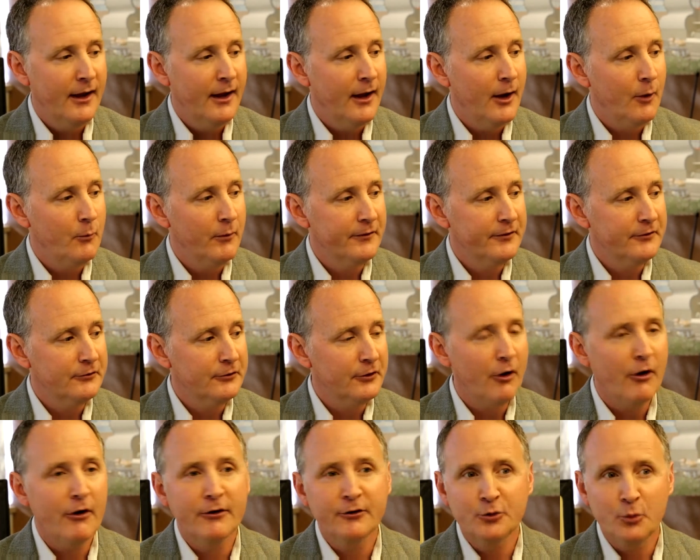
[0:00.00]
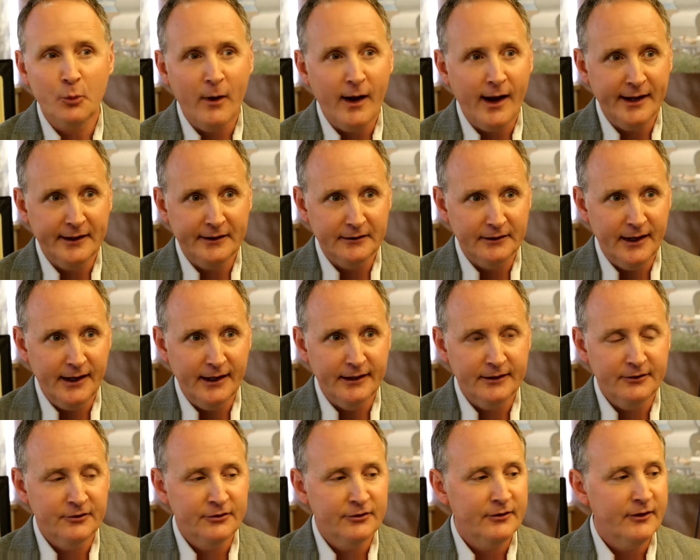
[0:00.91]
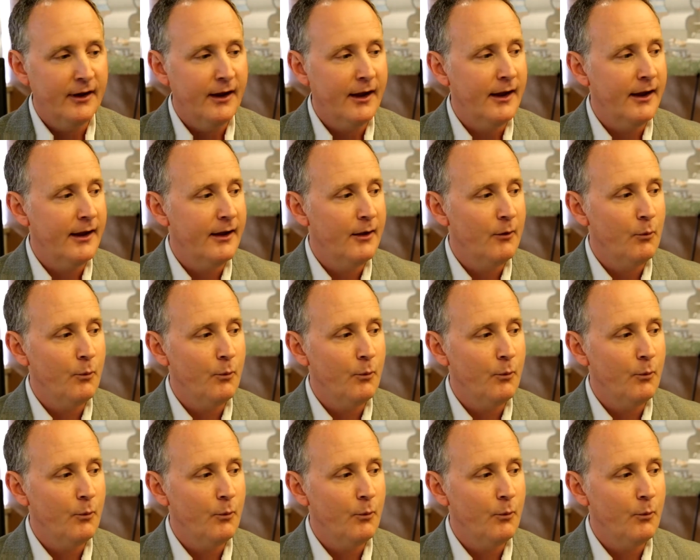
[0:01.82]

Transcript: uh, with large wide lanes uh,